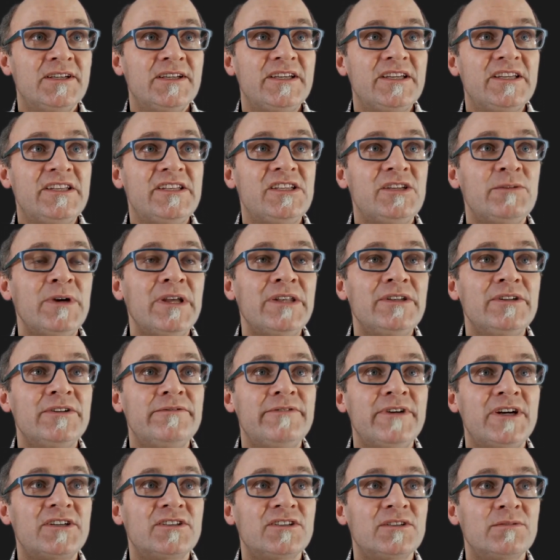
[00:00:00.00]
Independent
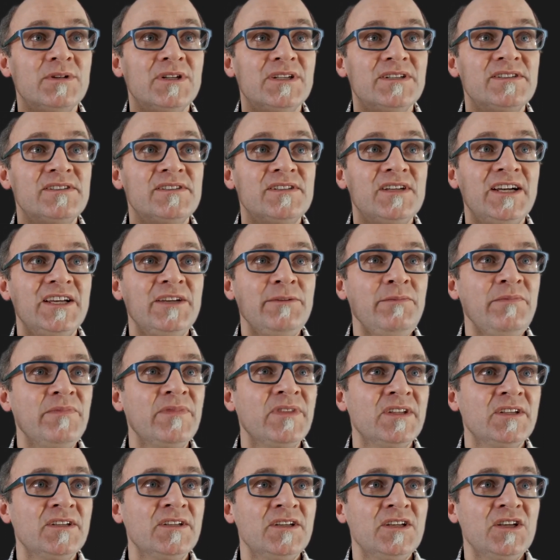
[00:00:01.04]
variable is time.
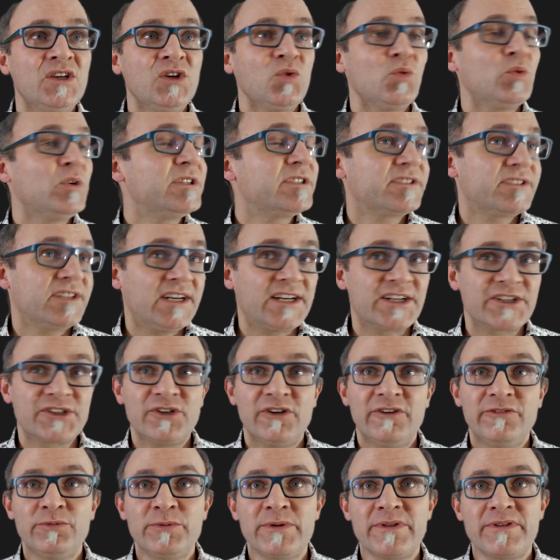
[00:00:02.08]
We start
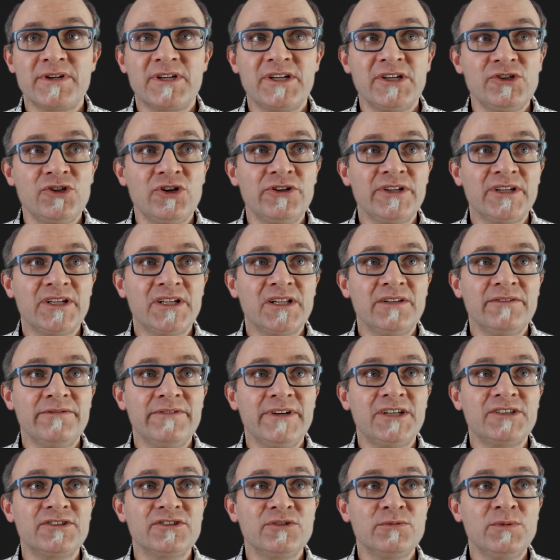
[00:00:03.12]
off with the canonical
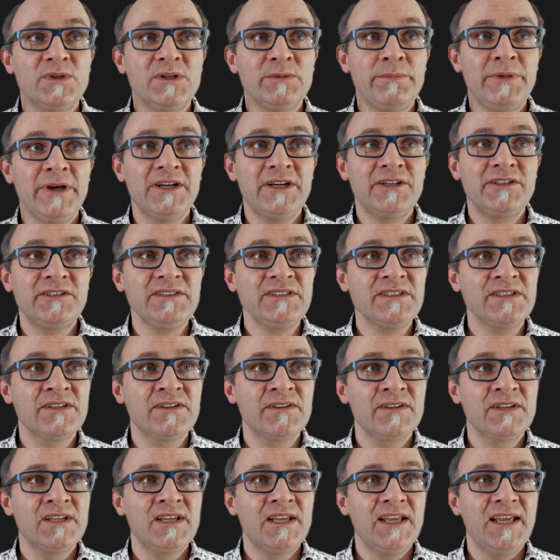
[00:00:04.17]
variable pairs,
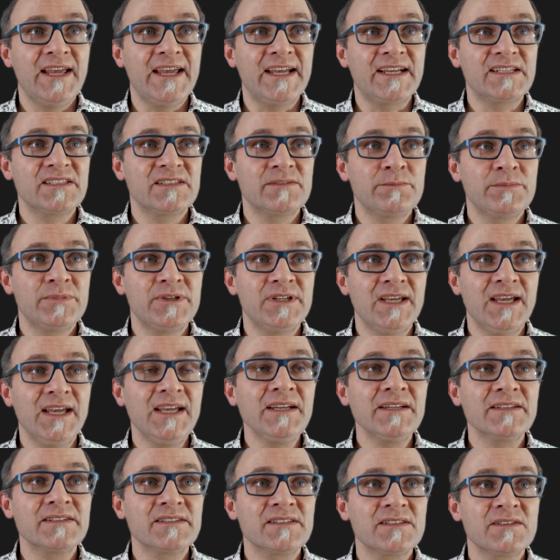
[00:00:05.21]
x,
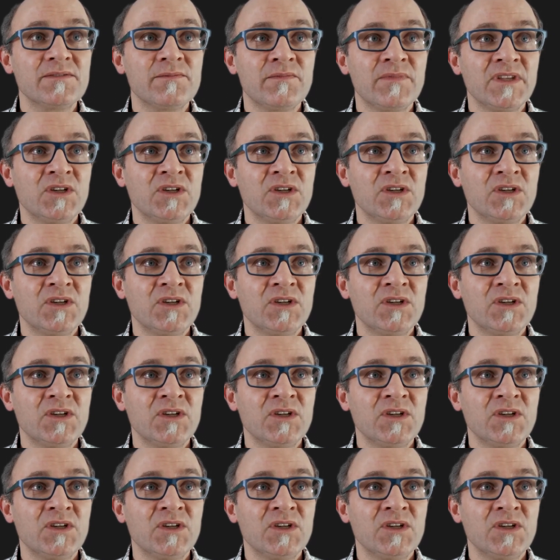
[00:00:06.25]
px,